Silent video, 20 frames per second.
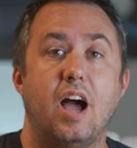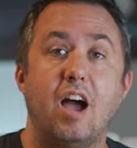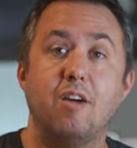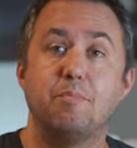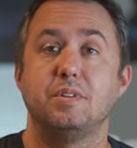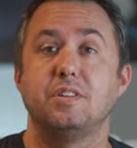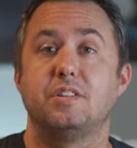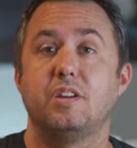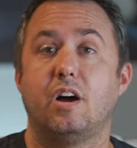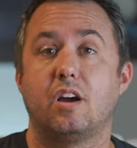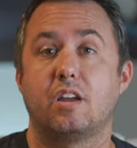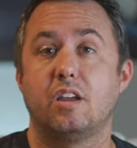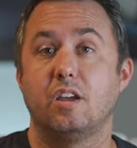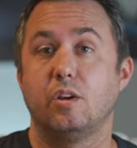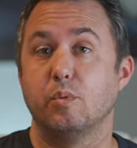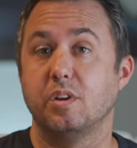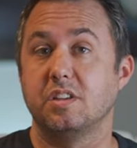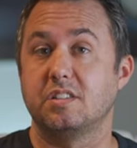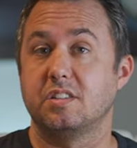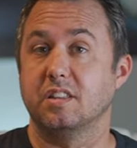I've been talking
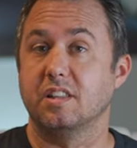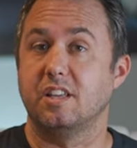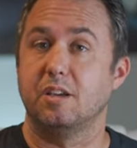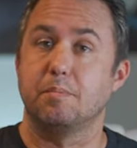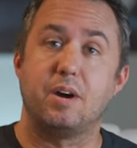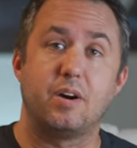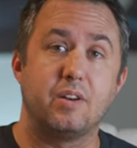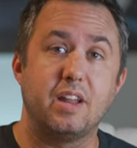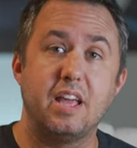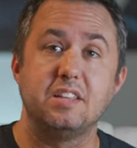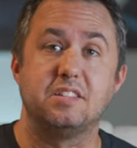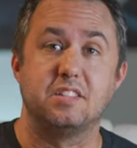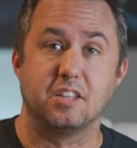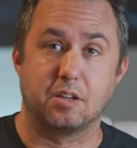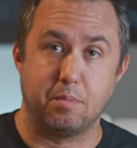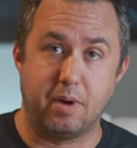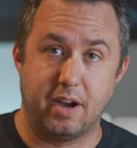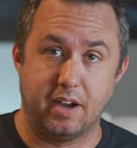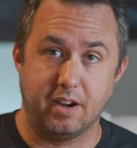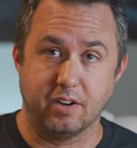recently about
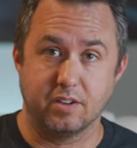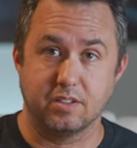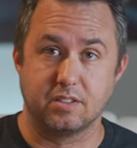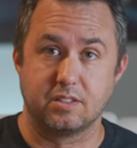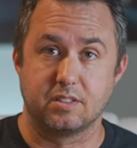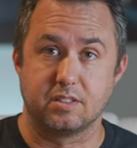ASIC miners,